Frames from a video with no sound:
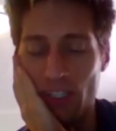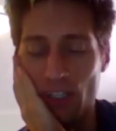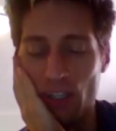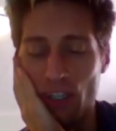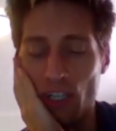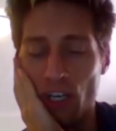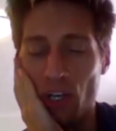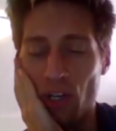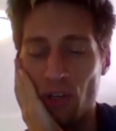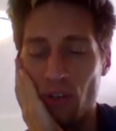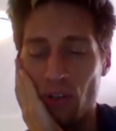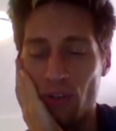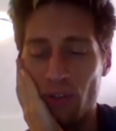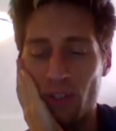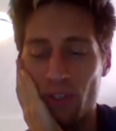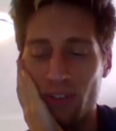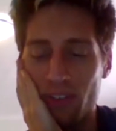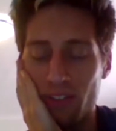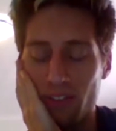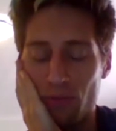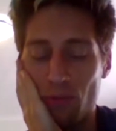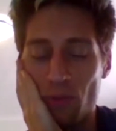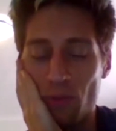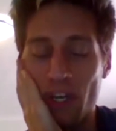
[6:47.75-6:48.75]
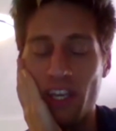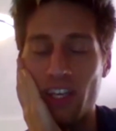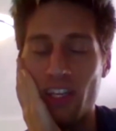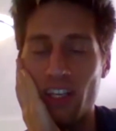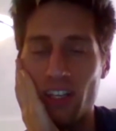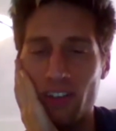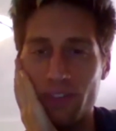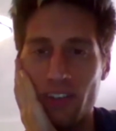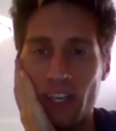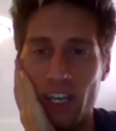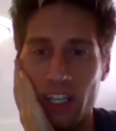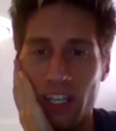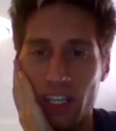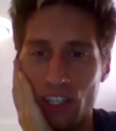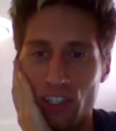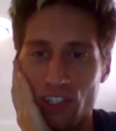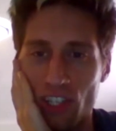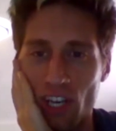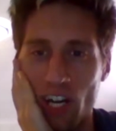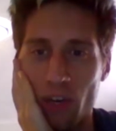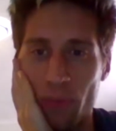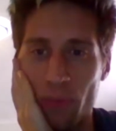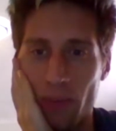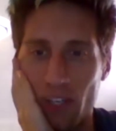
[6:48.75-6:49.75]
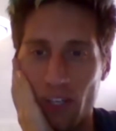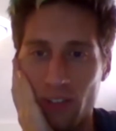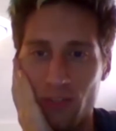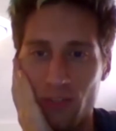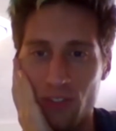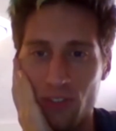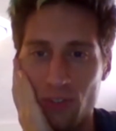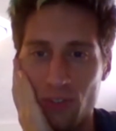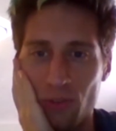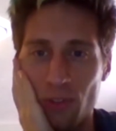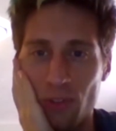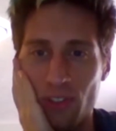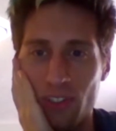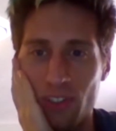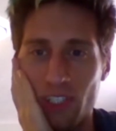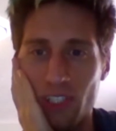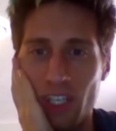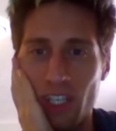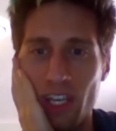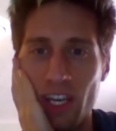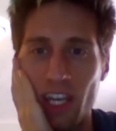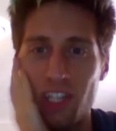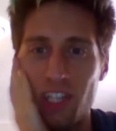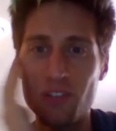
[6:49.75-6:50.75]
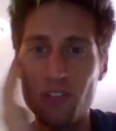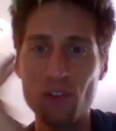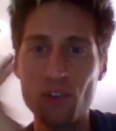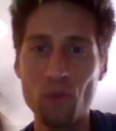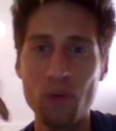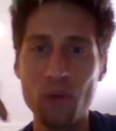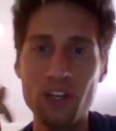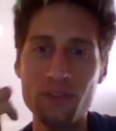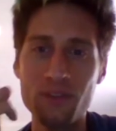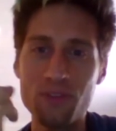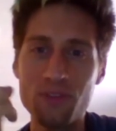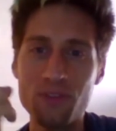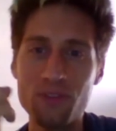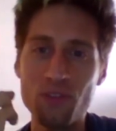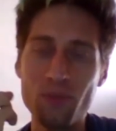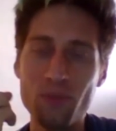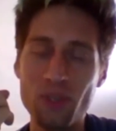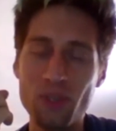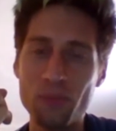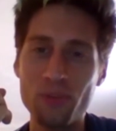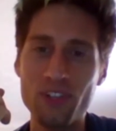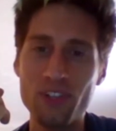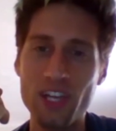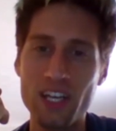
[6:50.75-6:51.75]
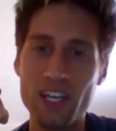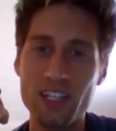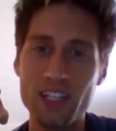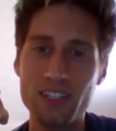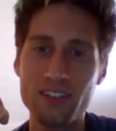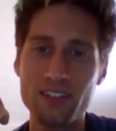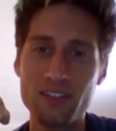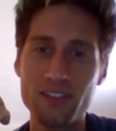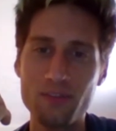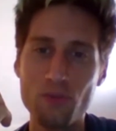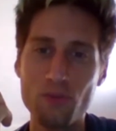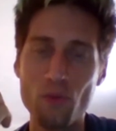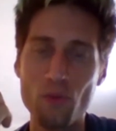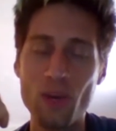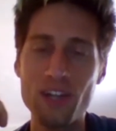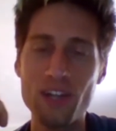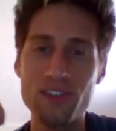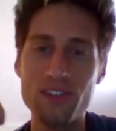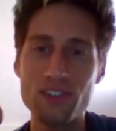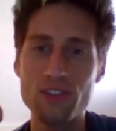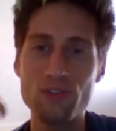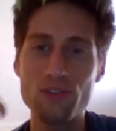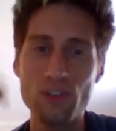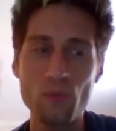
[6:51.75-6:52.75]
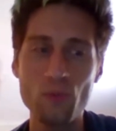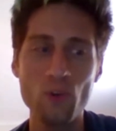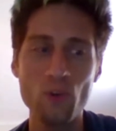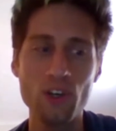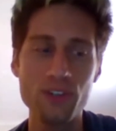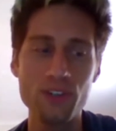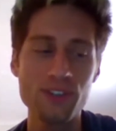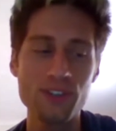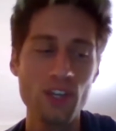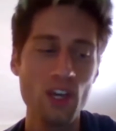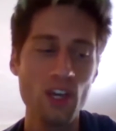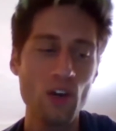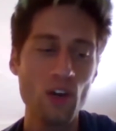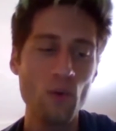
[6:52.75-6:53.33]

low rate of getting a job out of school, and you were one of two people that went to DreamWorks.